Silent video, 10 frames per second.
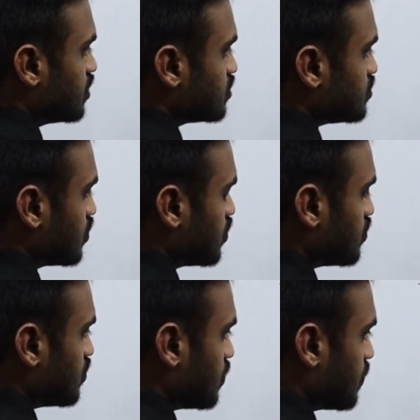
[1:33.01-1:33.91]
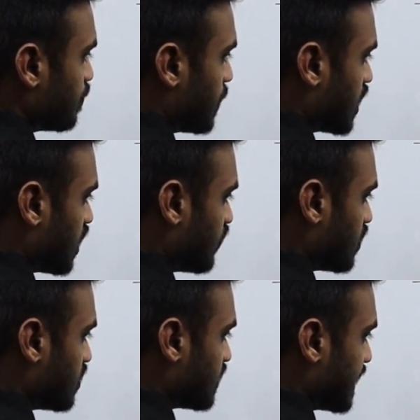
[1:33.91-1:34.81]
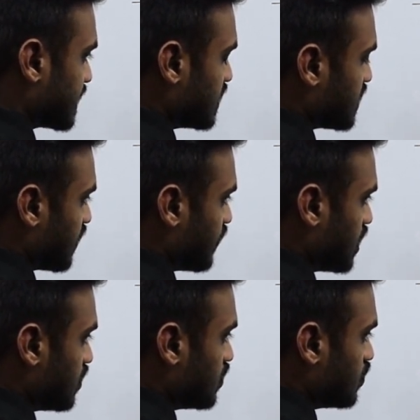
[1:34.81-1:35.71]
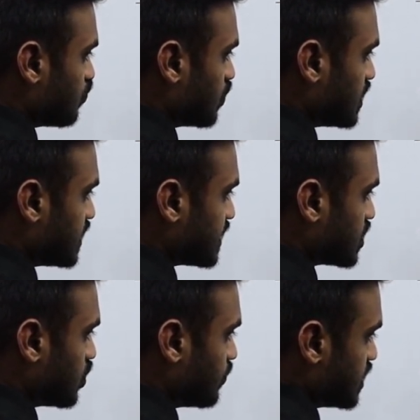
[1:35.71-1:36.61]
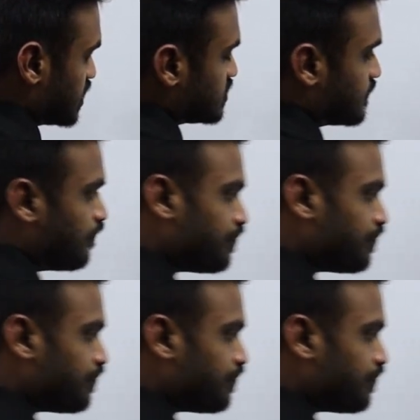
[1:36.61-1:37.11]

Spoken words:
So per hour, I can travel 20 kilometers.